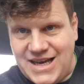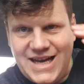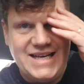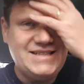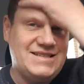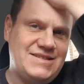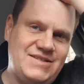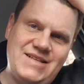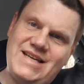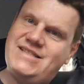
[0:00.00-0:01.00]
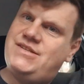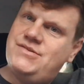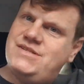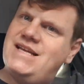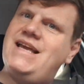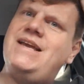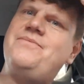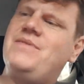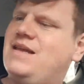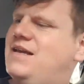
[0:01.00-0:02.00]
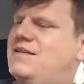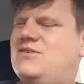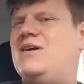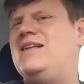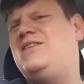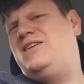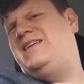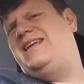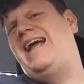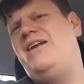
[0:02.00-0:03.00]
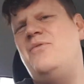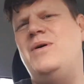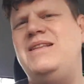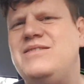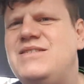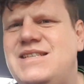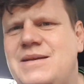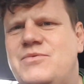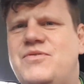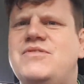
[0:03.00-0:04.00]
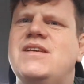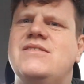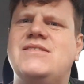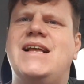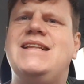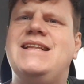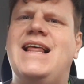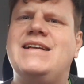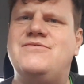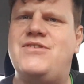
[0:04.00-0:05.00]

guys, today's Tuesday. So I kind of went to the same thrift sale as I did last